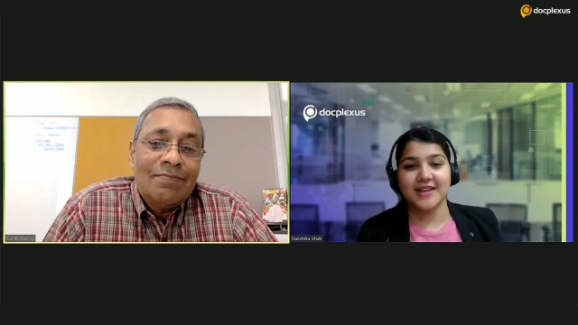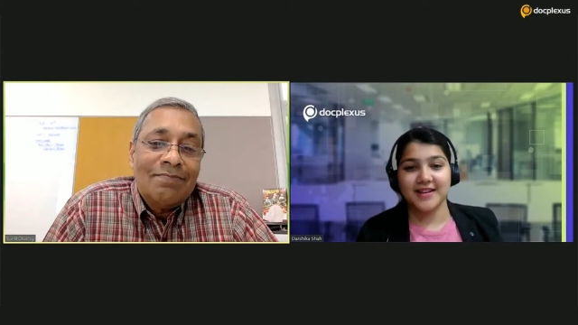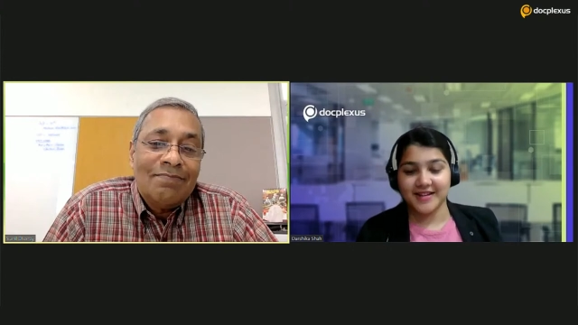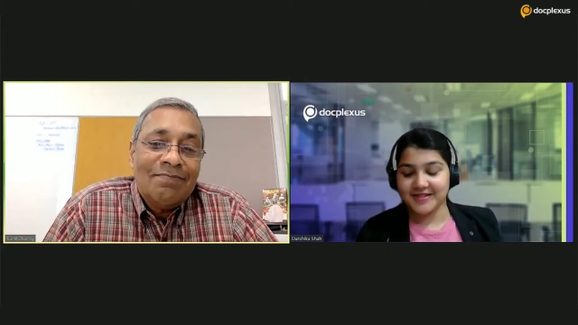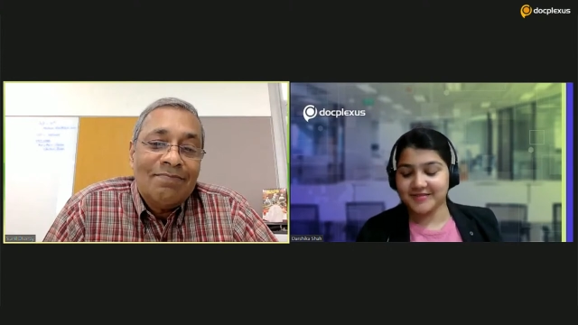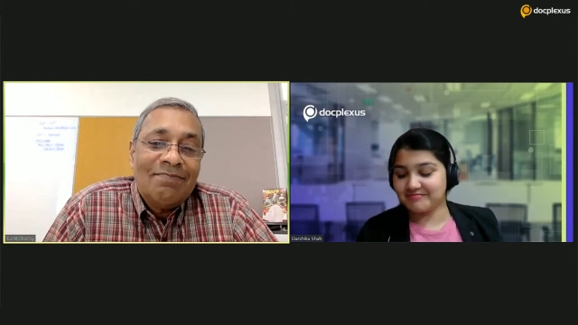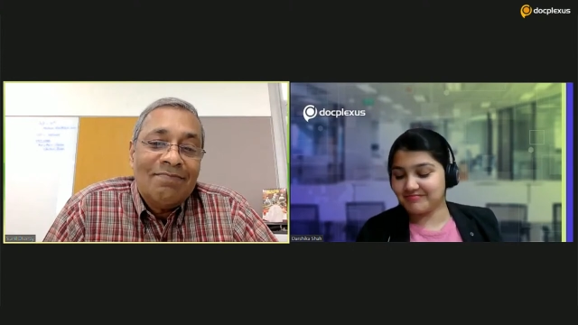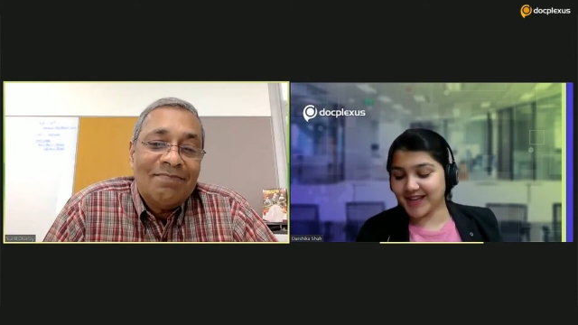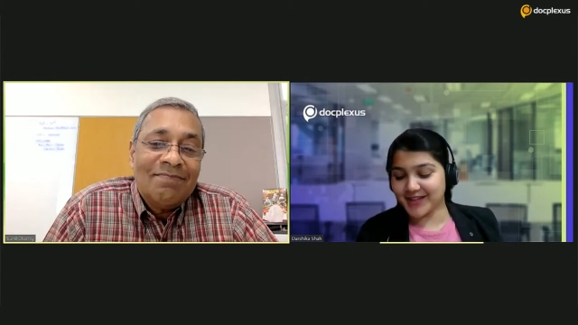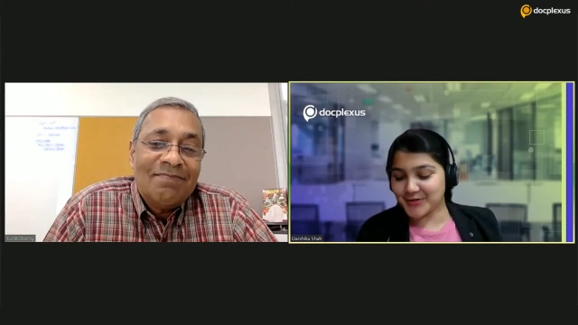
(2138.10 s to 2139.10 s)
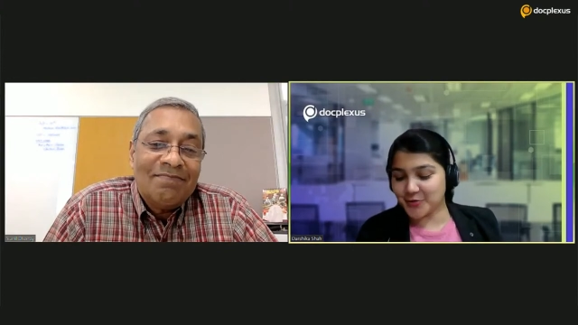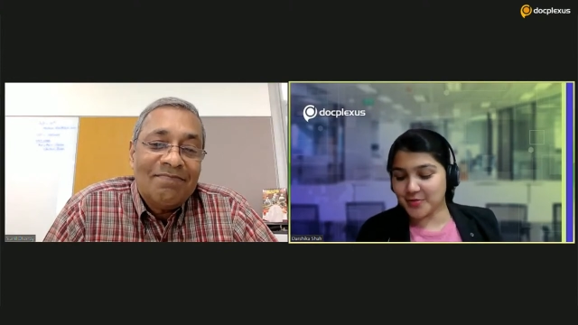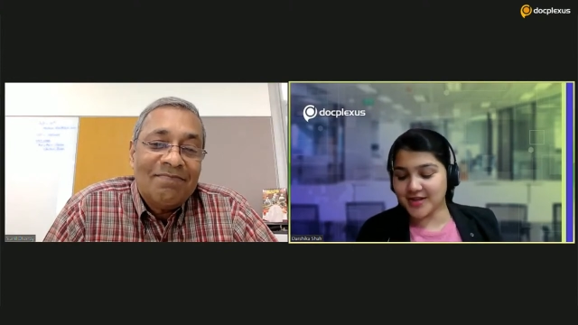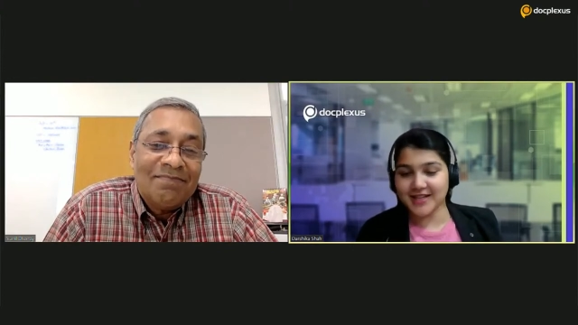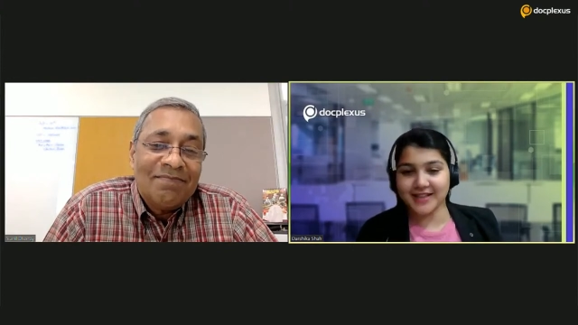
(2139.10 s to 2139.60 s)
Speaker 1: Thank you so much. I
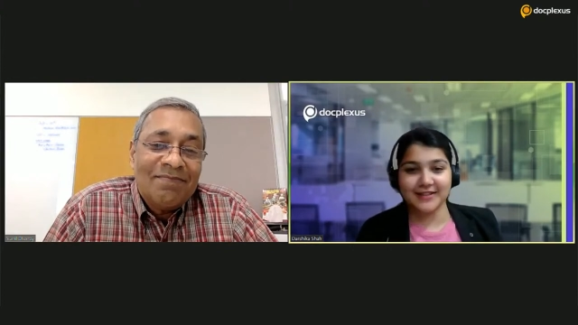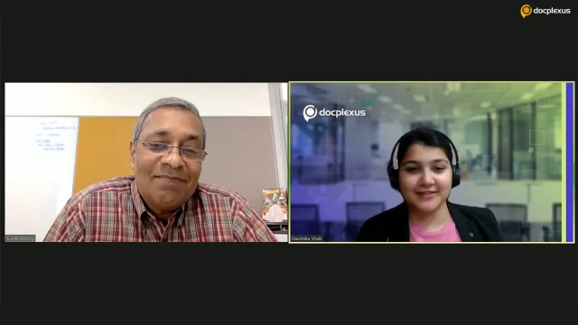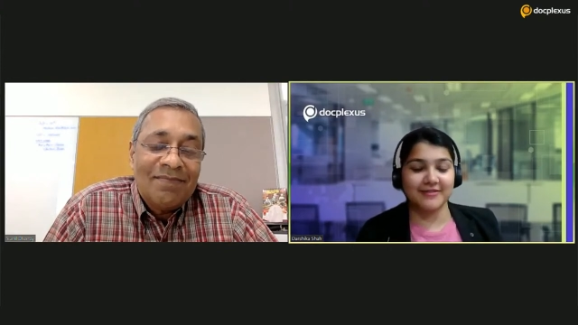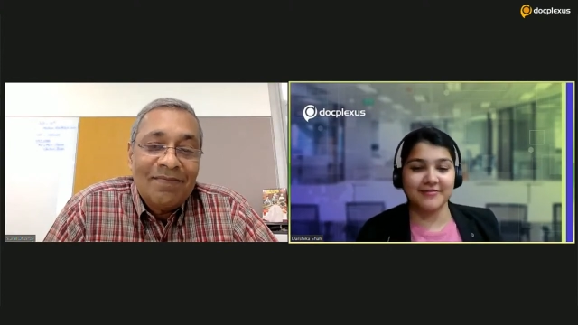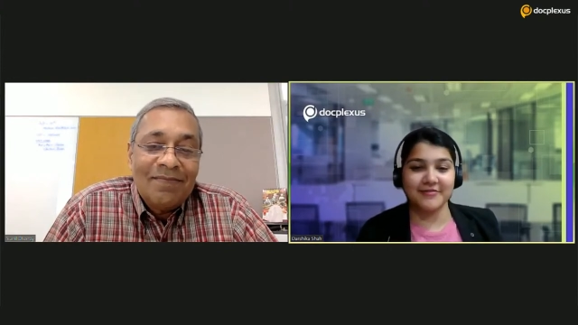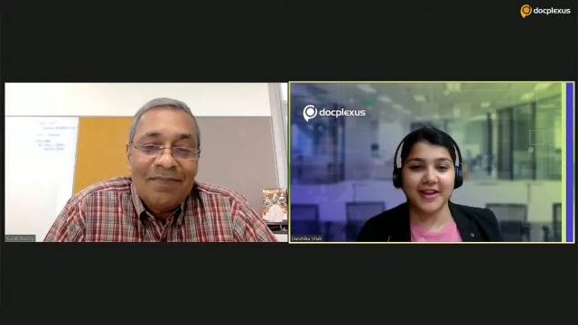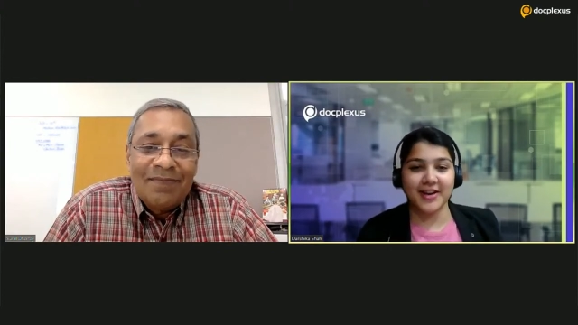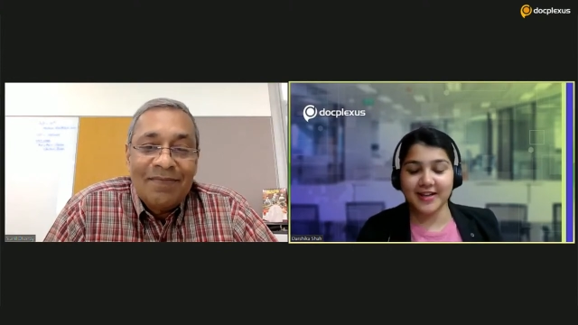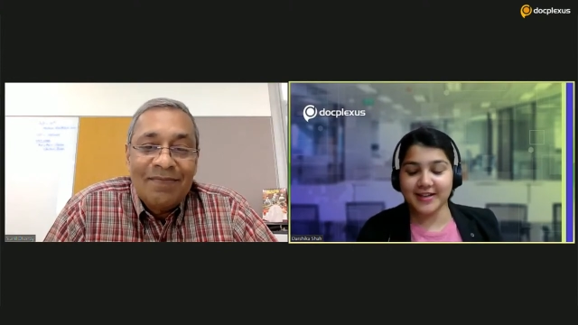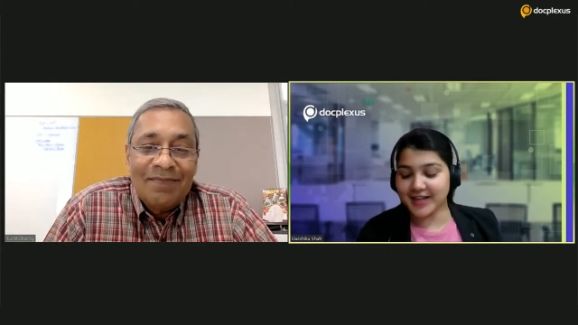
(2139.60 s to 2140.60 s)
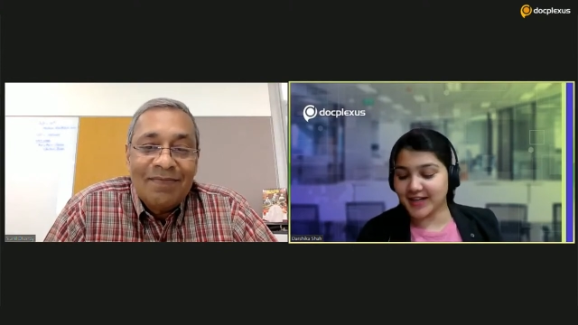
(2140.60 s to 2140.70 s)
think very rightly answered.